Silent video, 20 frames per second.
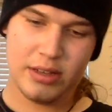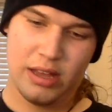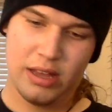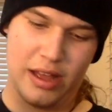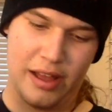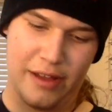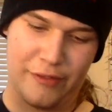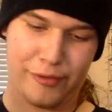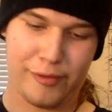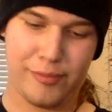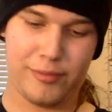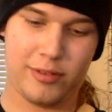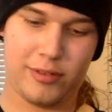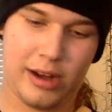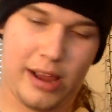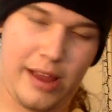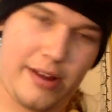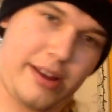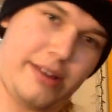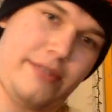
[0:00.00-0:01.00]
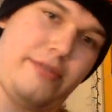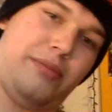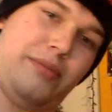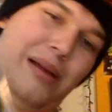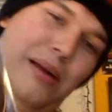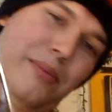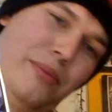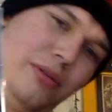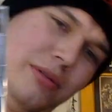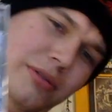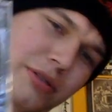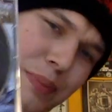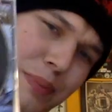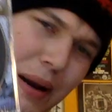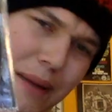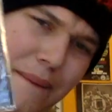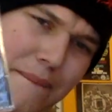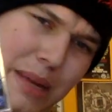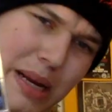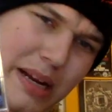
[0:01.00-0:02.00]
Uh, from what I can remember, it's
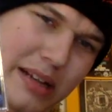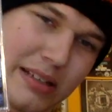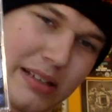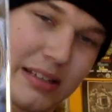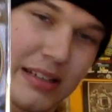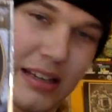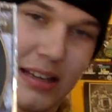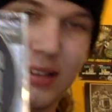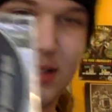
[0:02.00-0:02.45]
been a minute since I